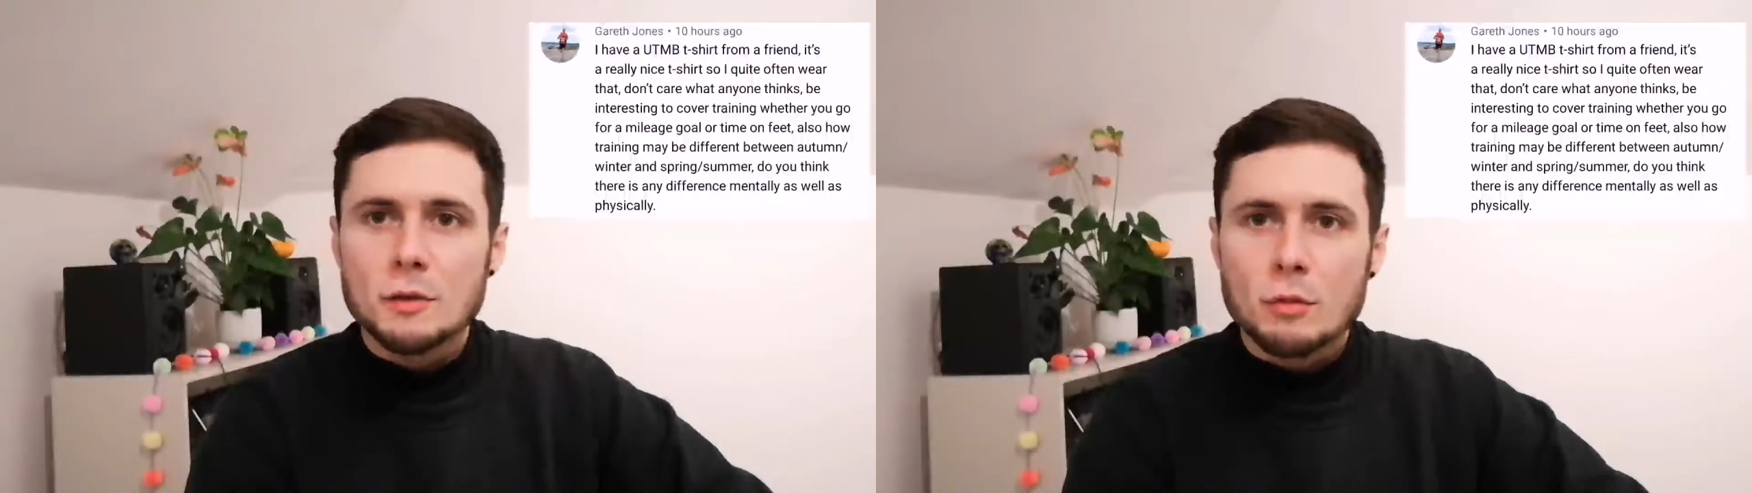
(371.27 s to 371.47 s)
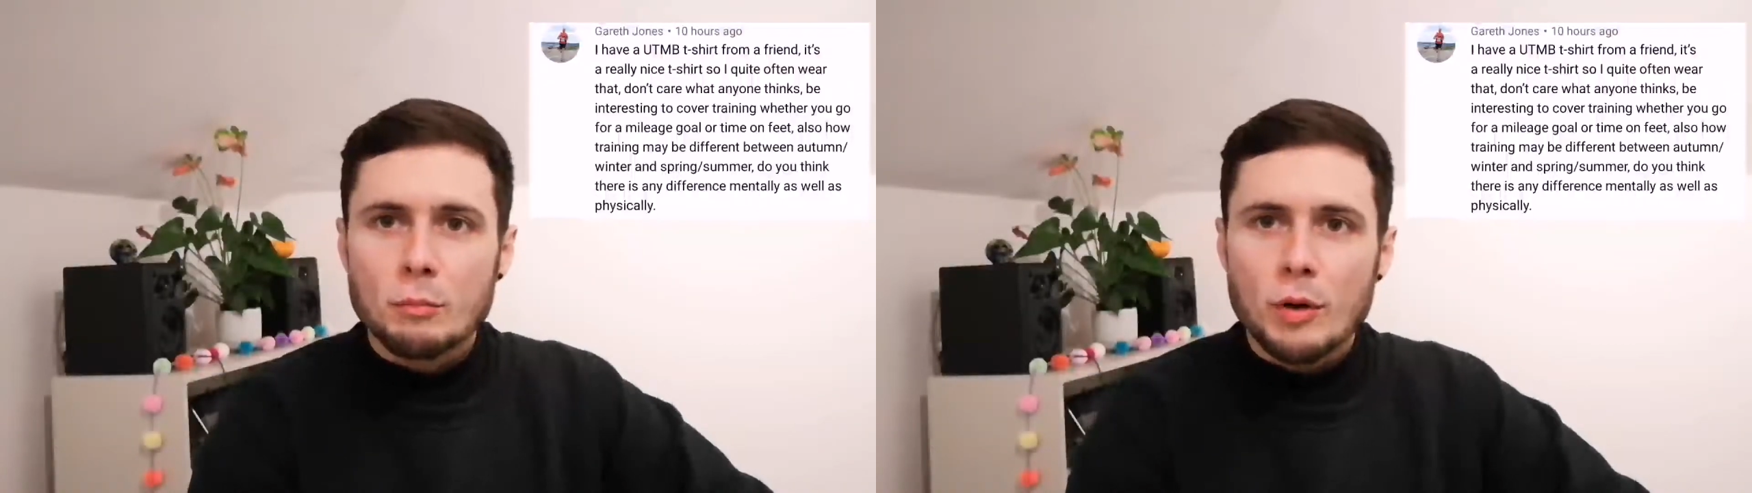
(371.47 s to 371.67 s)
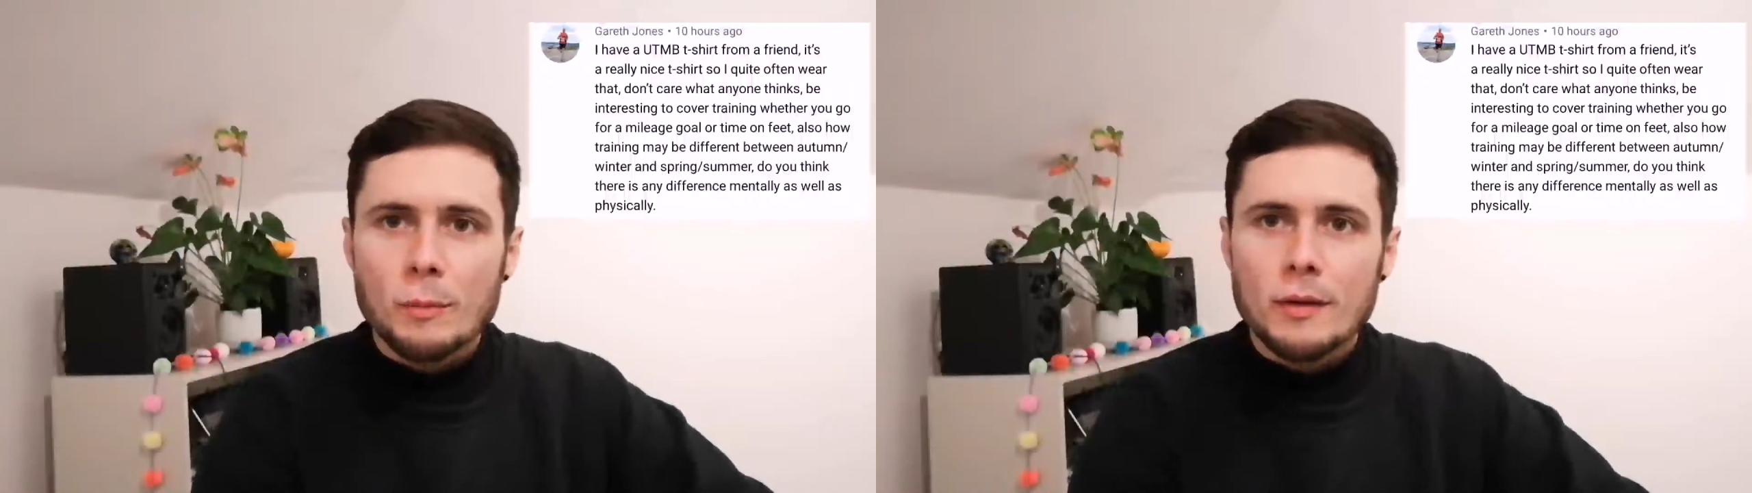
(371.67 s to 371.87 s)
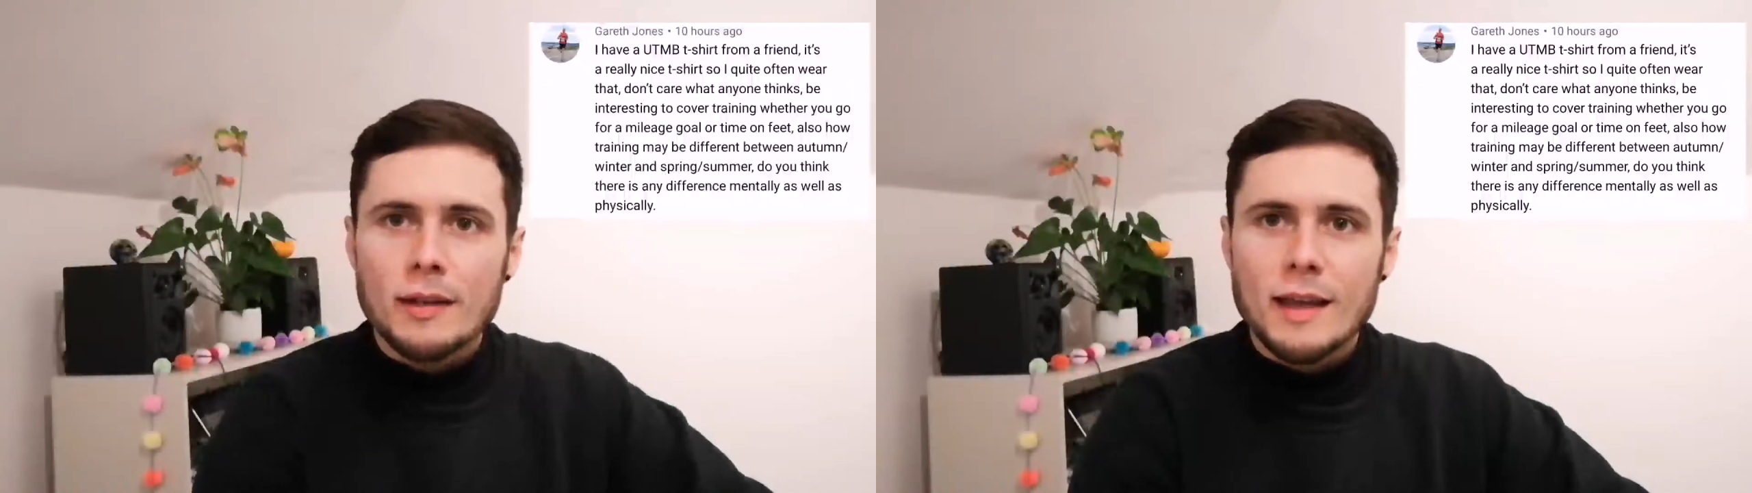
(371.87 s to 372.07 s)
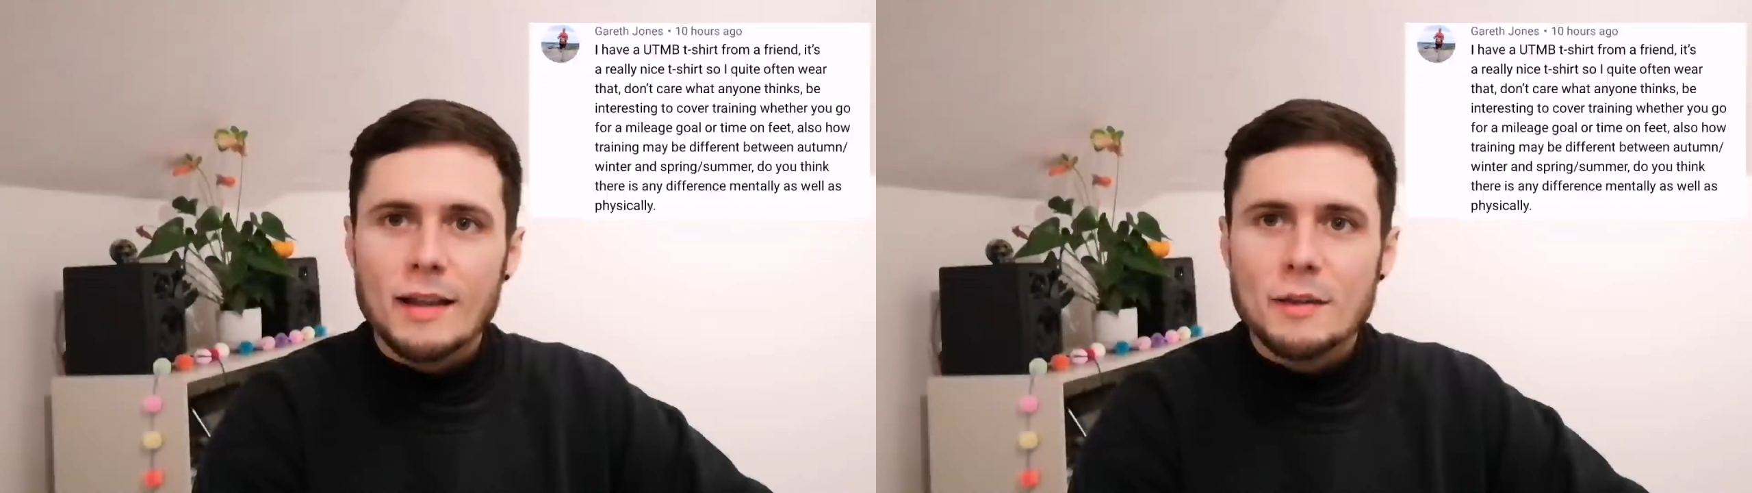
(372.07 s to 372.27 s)
can
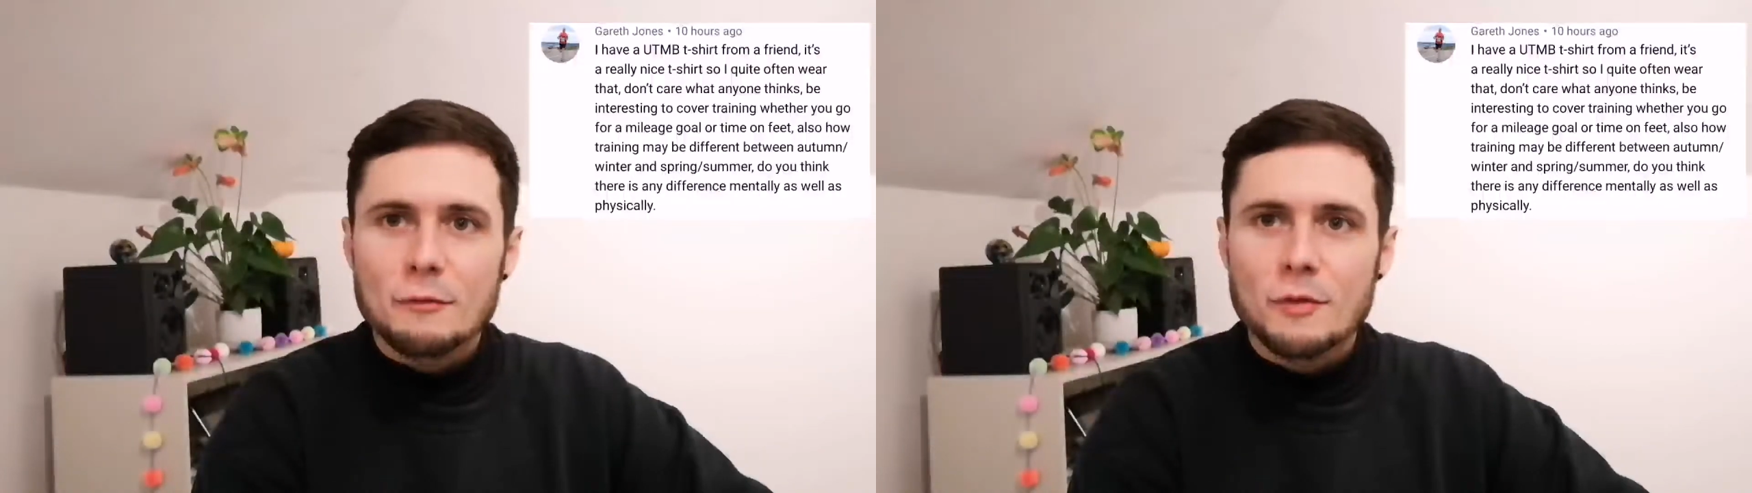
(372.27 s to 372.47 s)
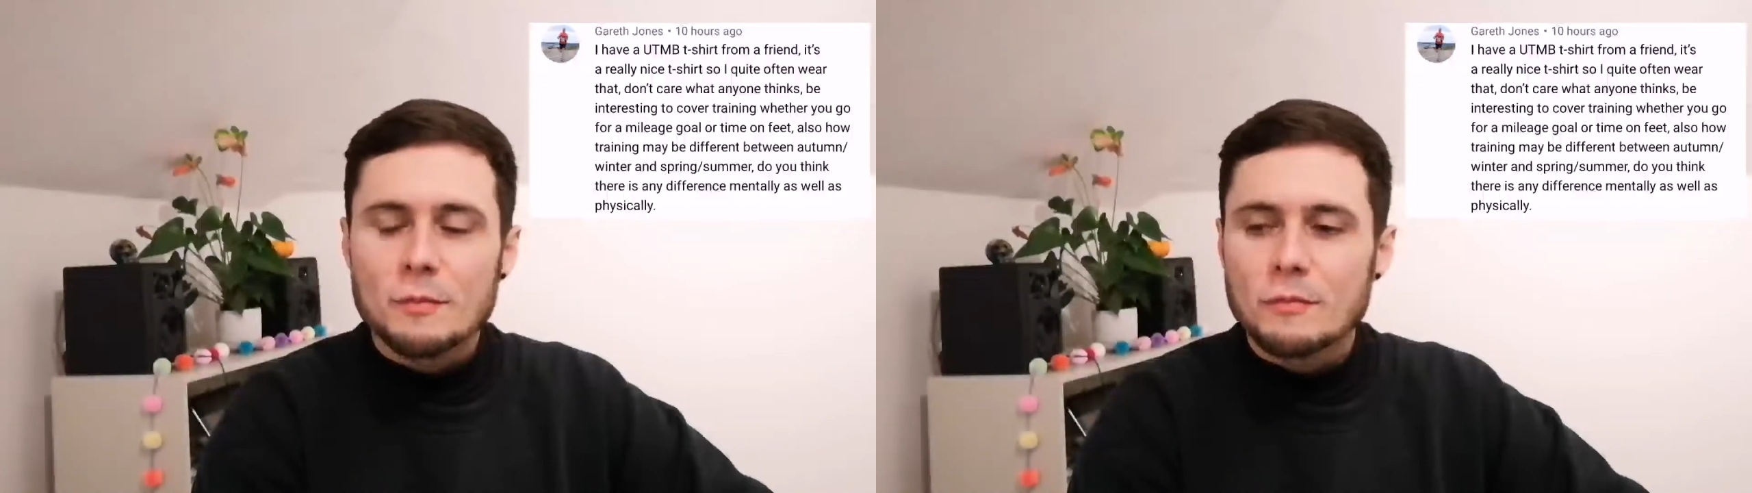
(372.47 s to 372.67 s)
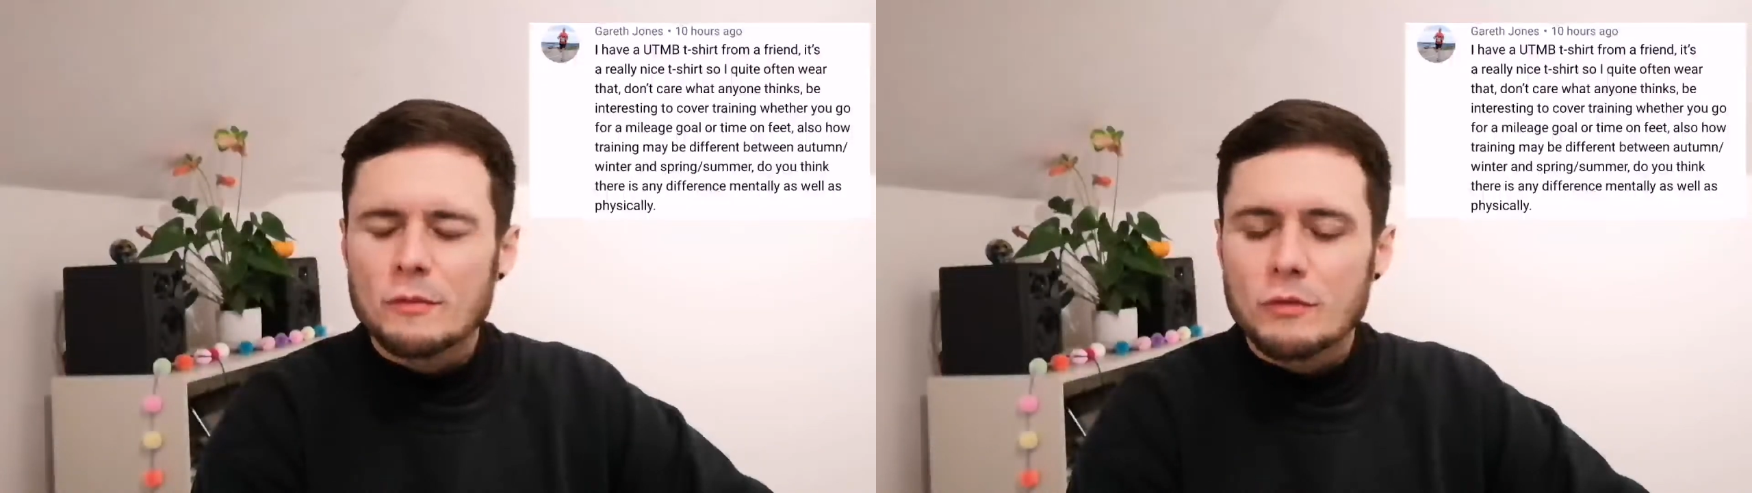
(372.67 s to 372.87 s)
probably gather from